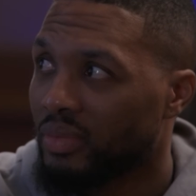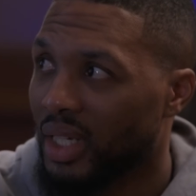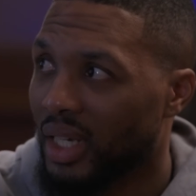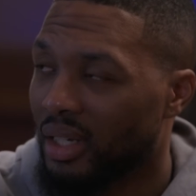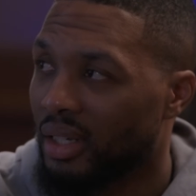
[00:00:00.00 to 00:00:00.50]

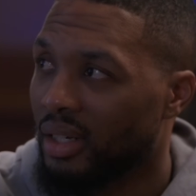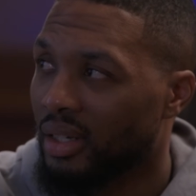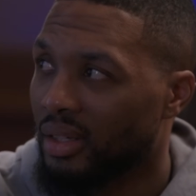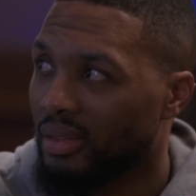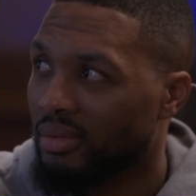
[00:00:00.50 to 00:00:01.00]

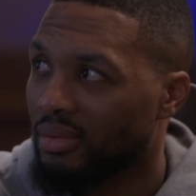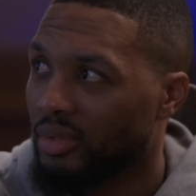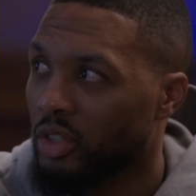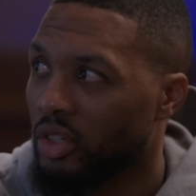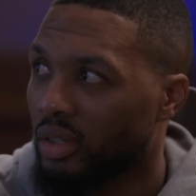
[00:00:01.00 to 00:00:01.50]
And,
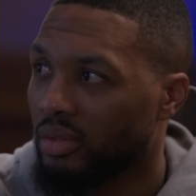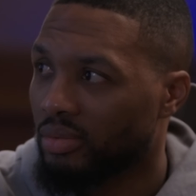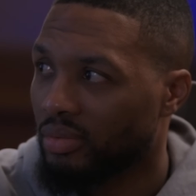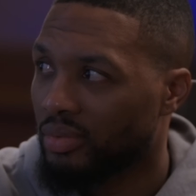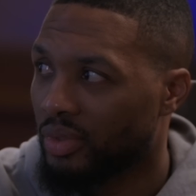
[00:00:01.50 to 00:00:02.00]
you know,
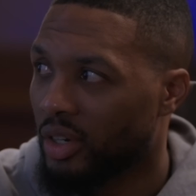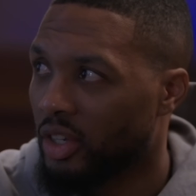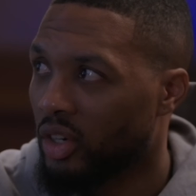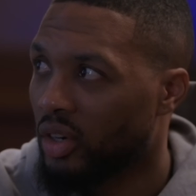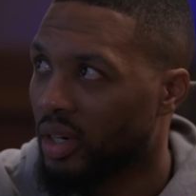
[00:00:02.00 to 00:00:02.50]
front
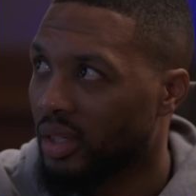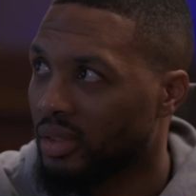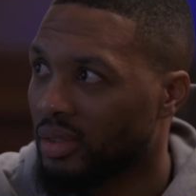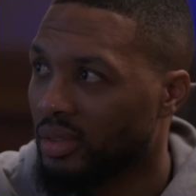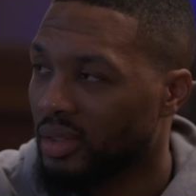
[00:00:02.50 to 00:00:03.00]
yard,
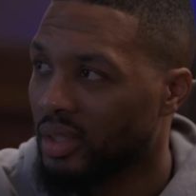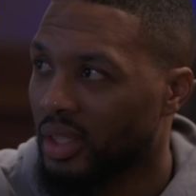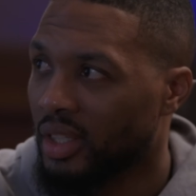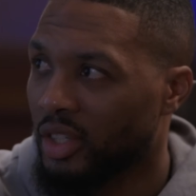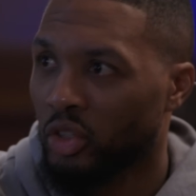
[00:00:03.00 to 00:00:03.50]

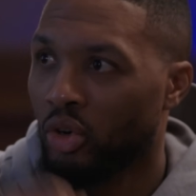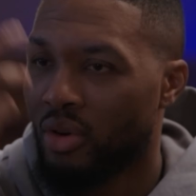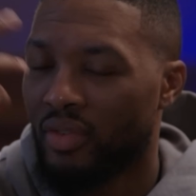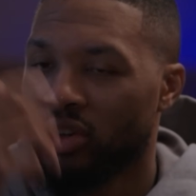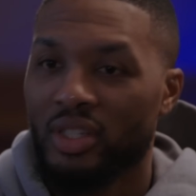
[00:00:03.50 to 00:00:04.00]
do a
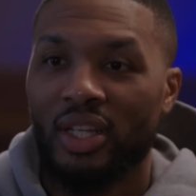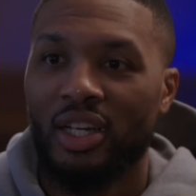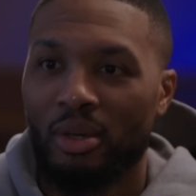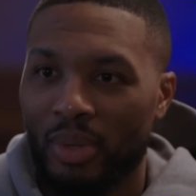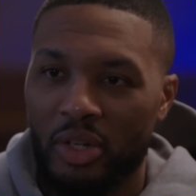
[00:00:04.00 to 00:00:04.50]
reverse
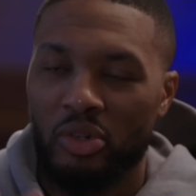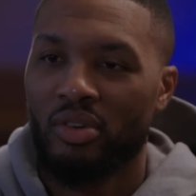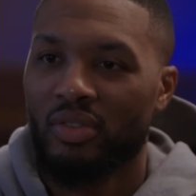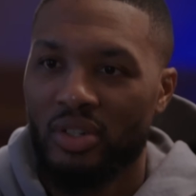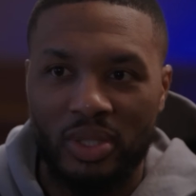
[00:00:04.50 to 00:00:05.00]
layup. I do a
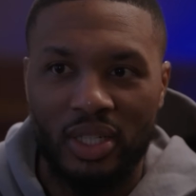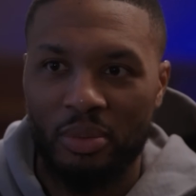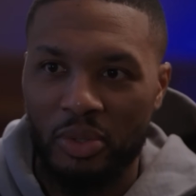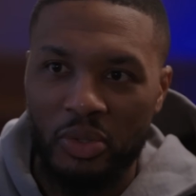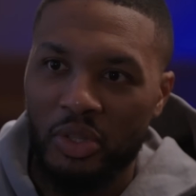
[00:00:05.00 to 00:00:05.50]
reverse
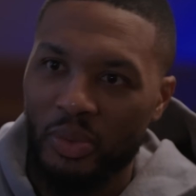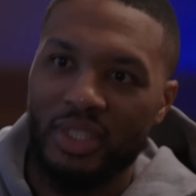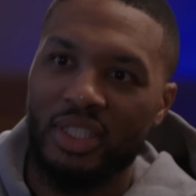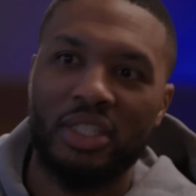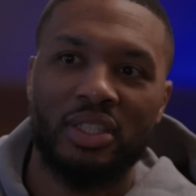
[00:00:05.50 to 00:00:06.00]
layup. Do a
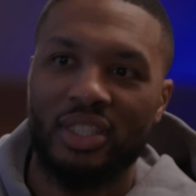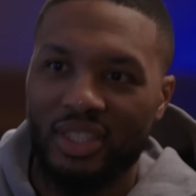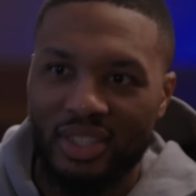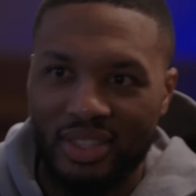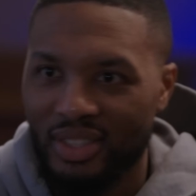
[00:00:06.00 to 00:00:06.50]

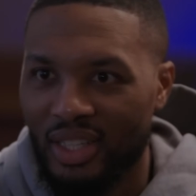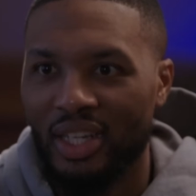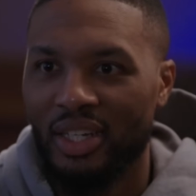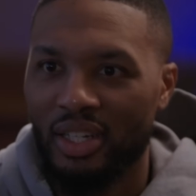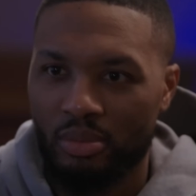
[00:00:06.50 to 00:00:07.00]
360
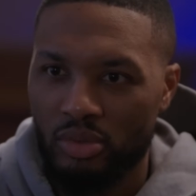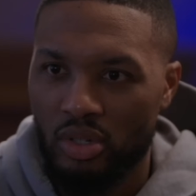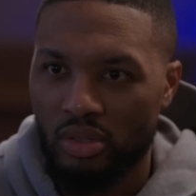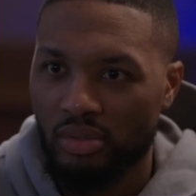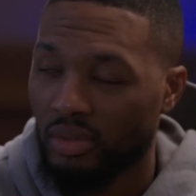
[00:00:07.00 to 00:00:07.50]
layup, you
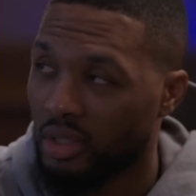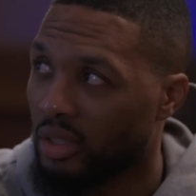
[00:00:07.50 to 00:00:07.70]
know. So.